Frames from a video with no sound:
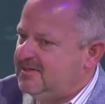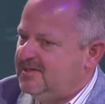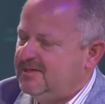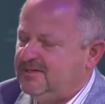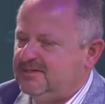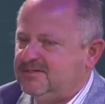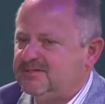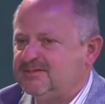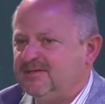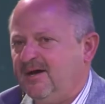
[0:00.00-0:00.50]

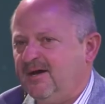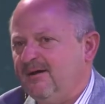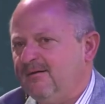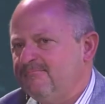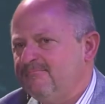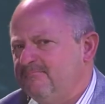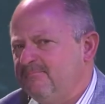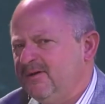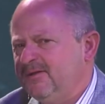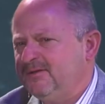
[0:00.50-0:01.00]

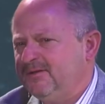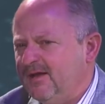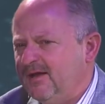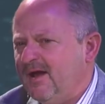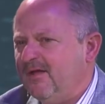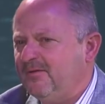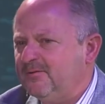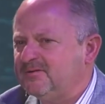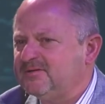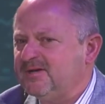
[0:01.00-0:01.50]
But
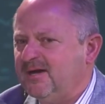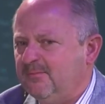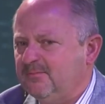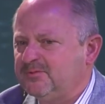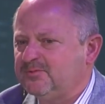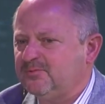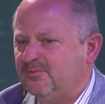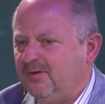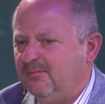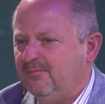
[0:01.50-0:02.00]
there are
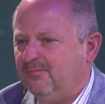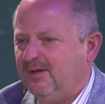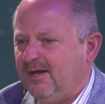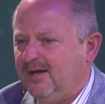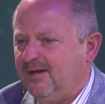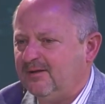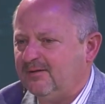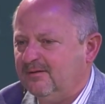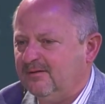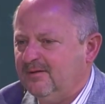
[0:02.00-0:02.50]
times where I'm
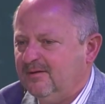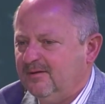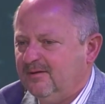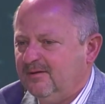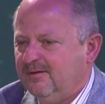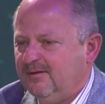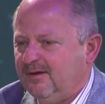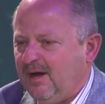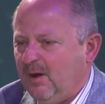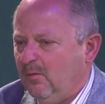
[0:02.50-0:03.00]
like,
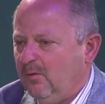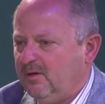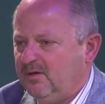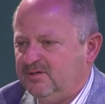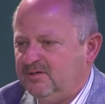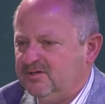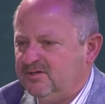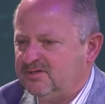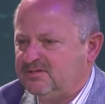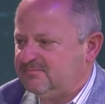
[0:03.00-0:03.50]

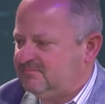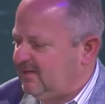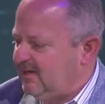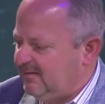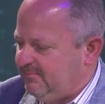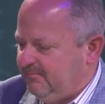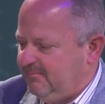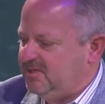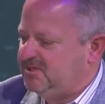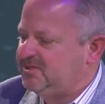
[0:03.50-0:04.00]

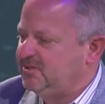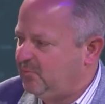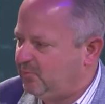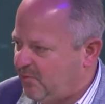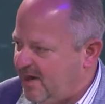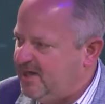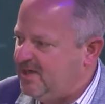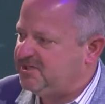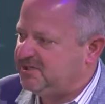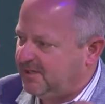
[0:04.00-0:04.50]
I mentioned
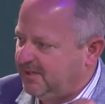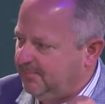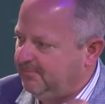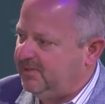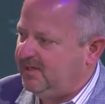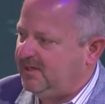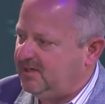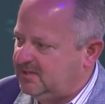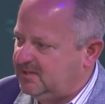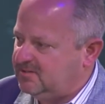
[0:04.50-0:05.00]
raging and
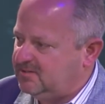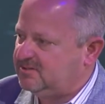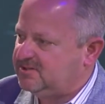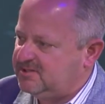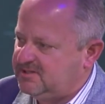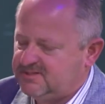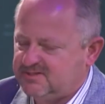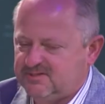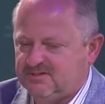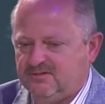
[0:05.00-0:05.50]
beating
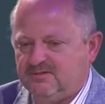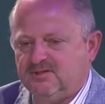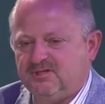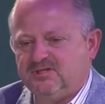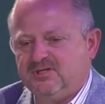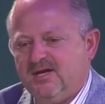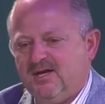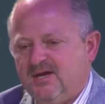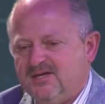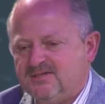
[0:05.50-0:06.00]
Jesus on the
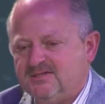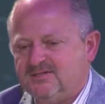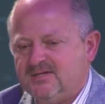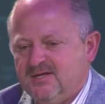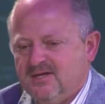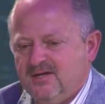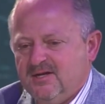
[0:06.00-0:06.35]
chest.